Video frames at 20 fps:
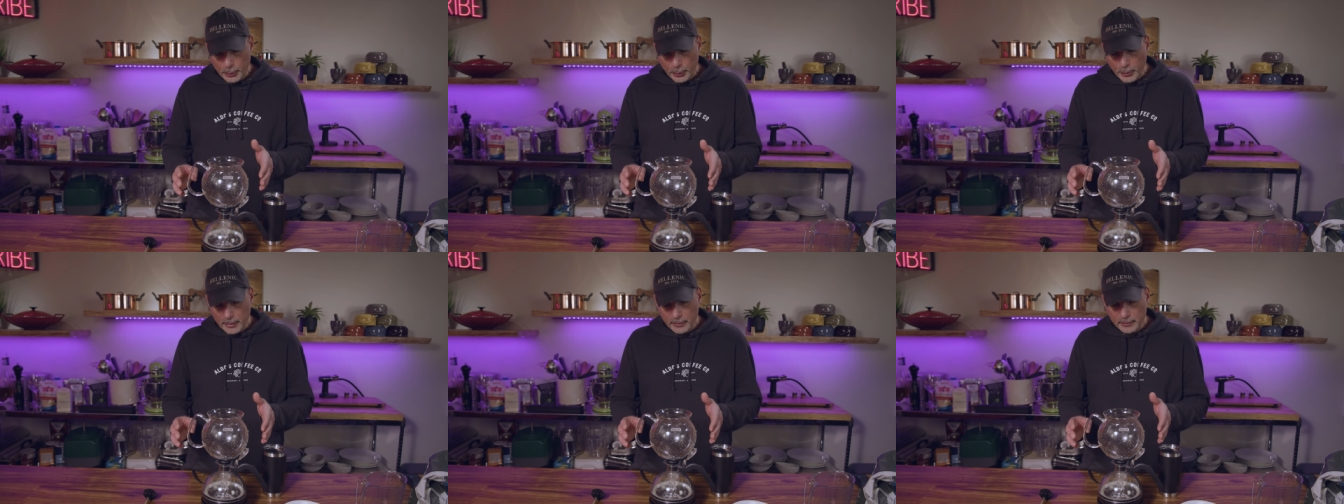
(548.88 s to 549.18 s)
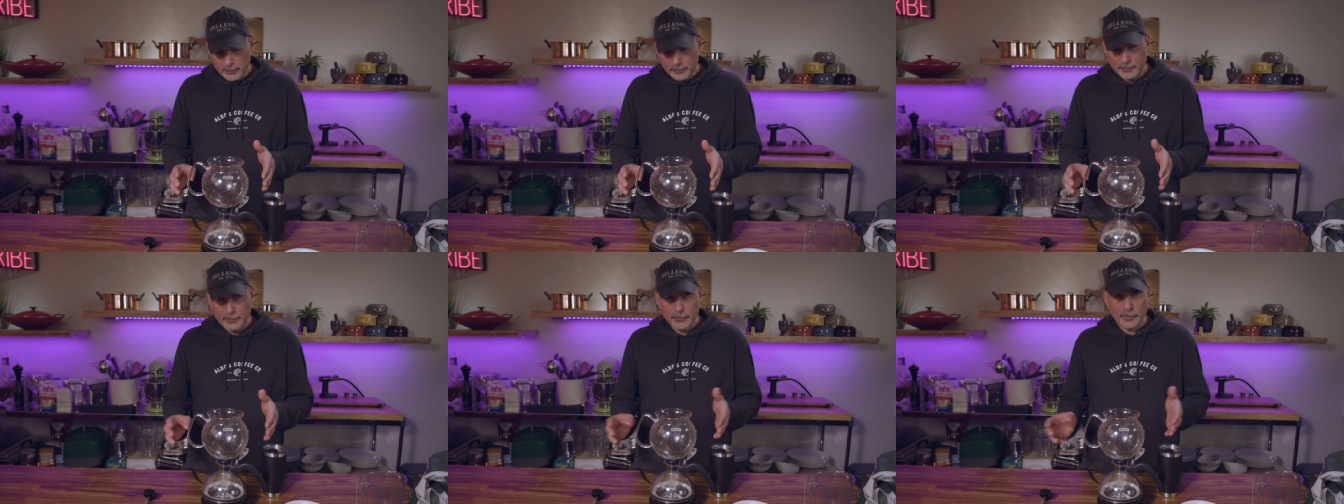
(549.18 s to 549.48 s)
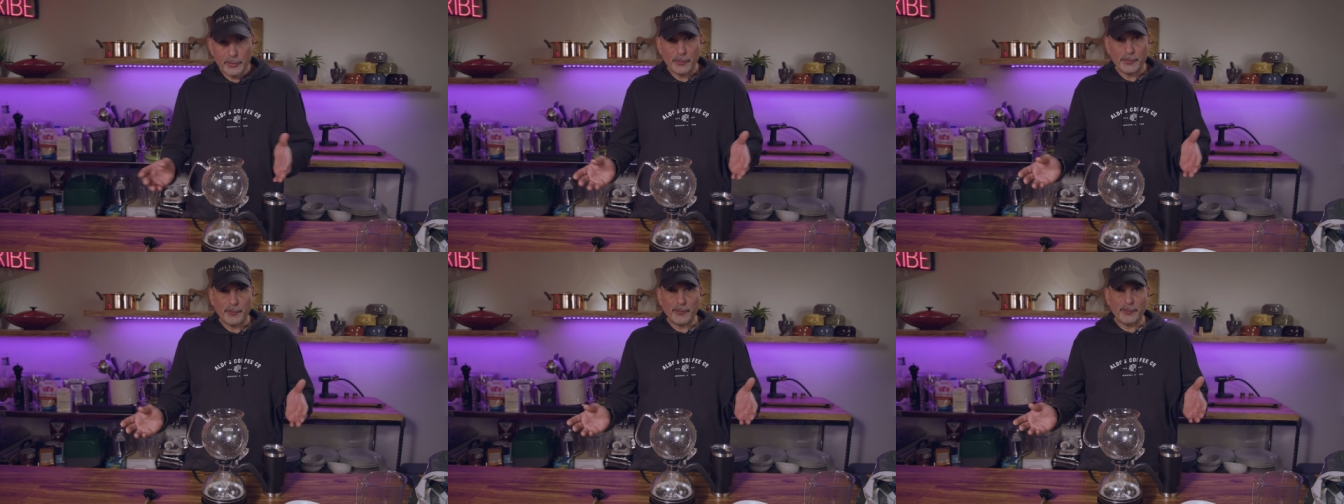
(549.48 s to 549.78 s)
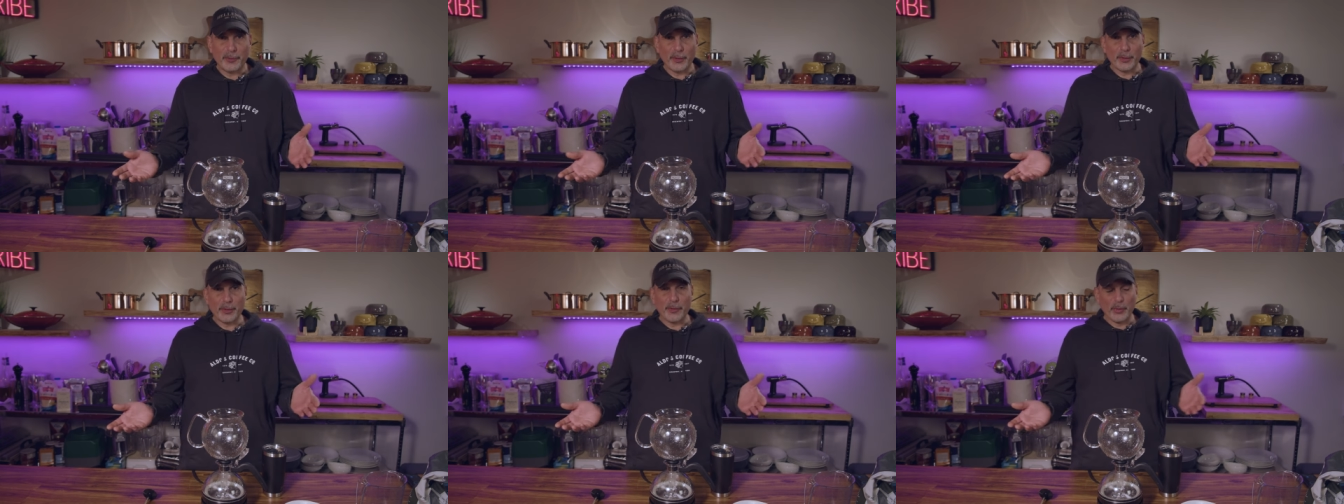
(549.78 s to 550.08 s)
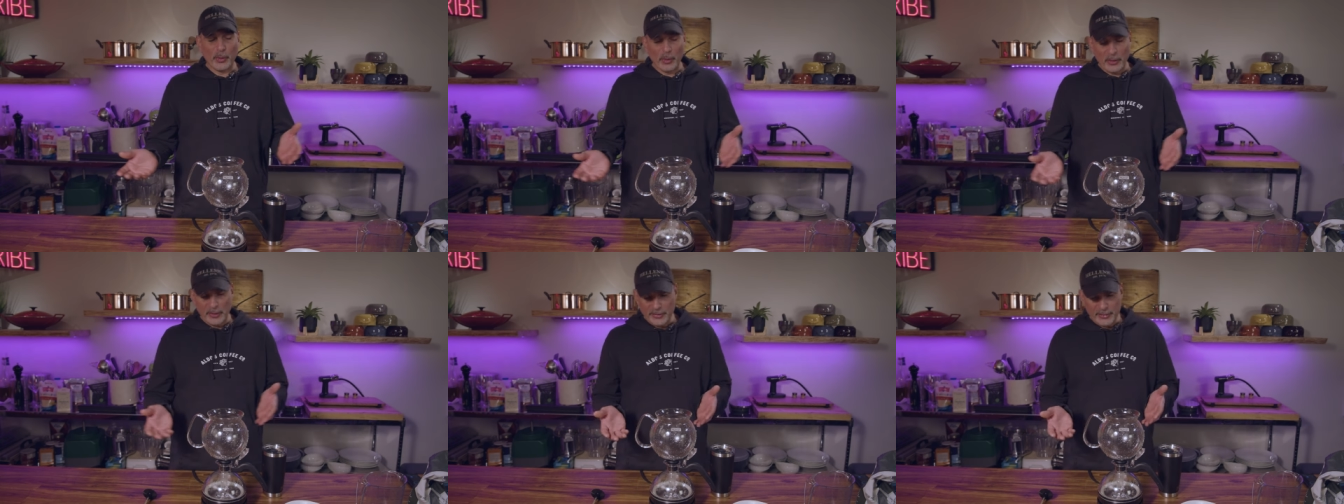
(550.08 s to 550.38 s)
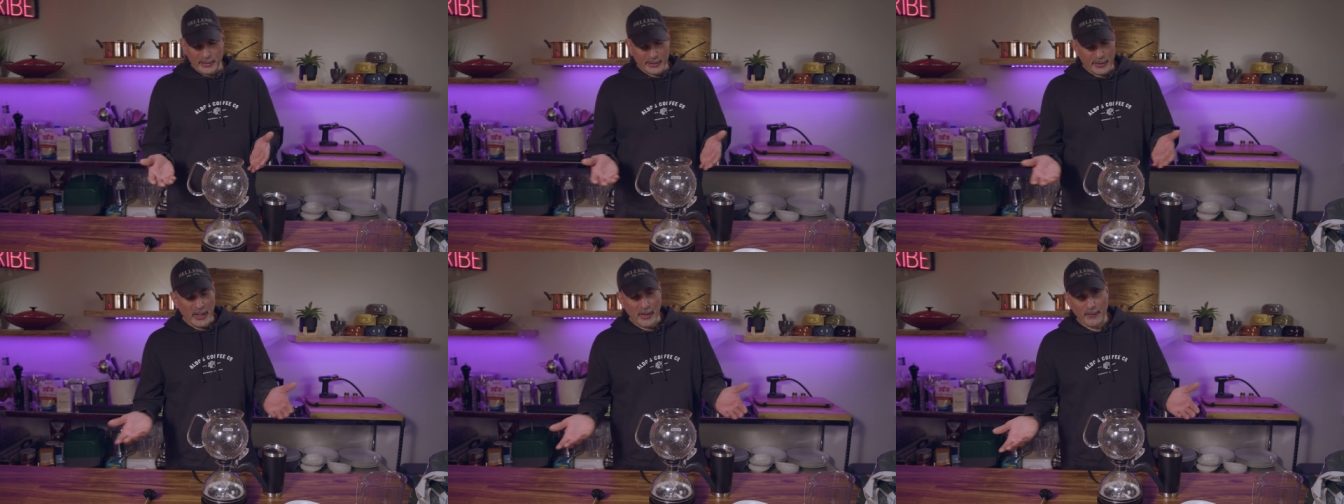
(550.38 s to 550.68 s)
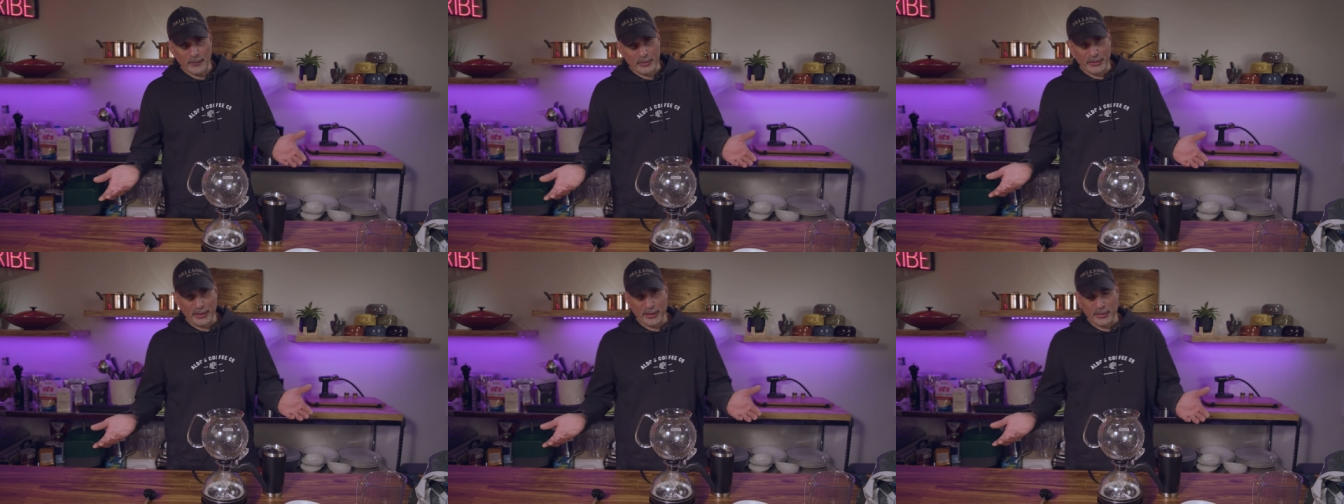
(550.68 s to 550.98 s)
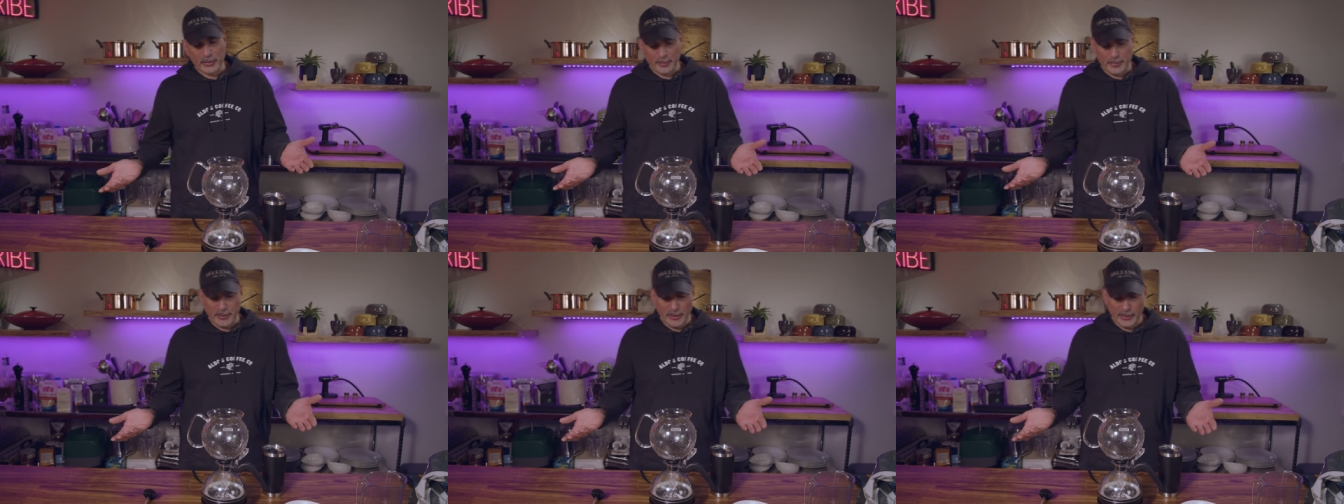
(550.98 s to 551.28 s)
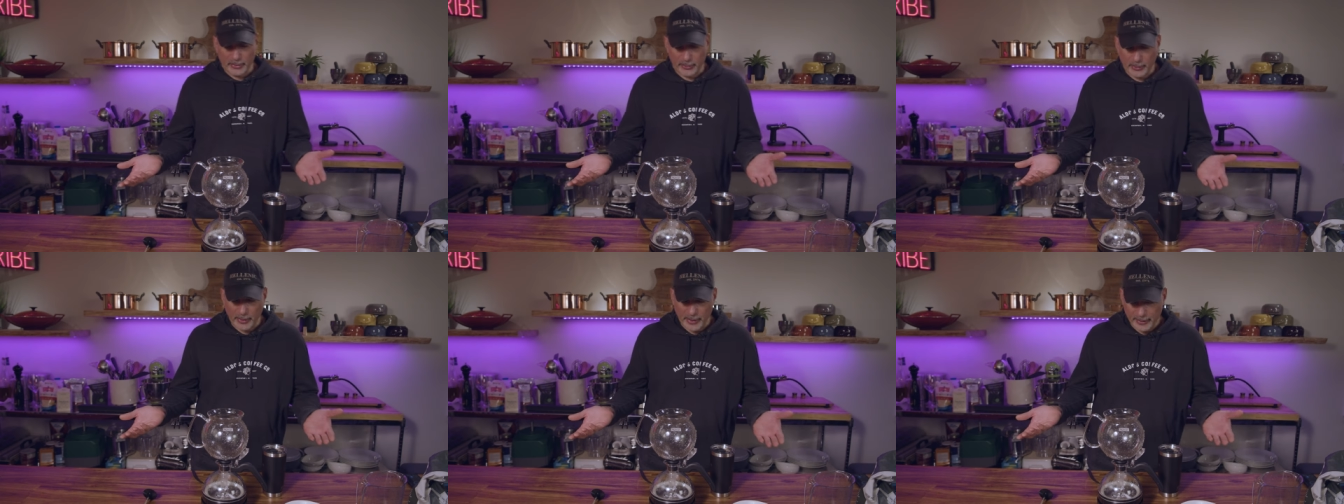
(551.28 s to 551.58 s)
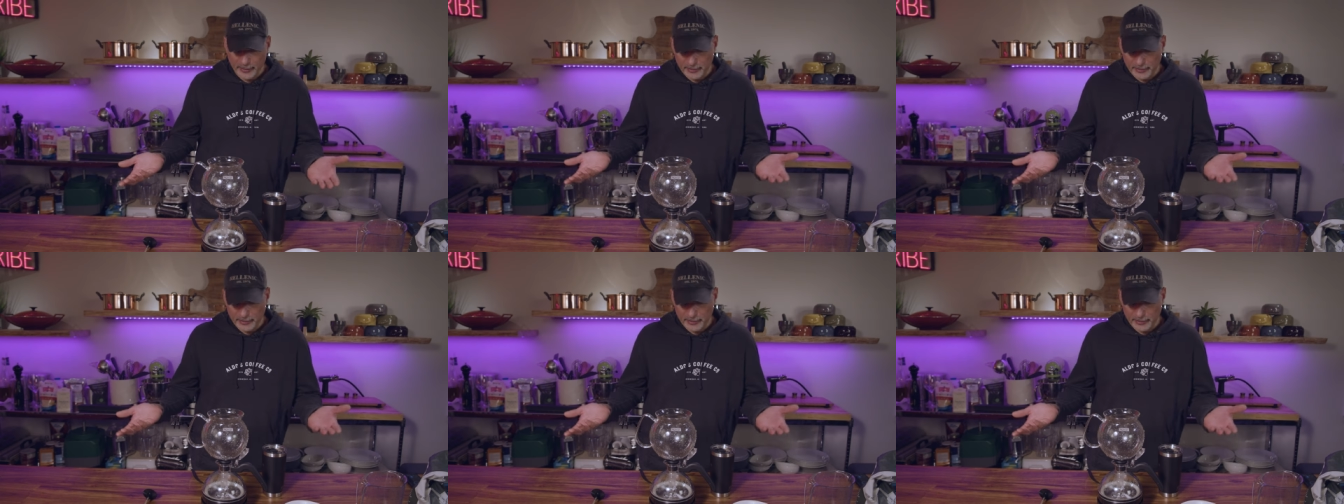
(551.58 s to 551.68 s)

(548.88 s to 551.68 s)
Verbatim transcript: brewer. First of all, it's a conversation piece,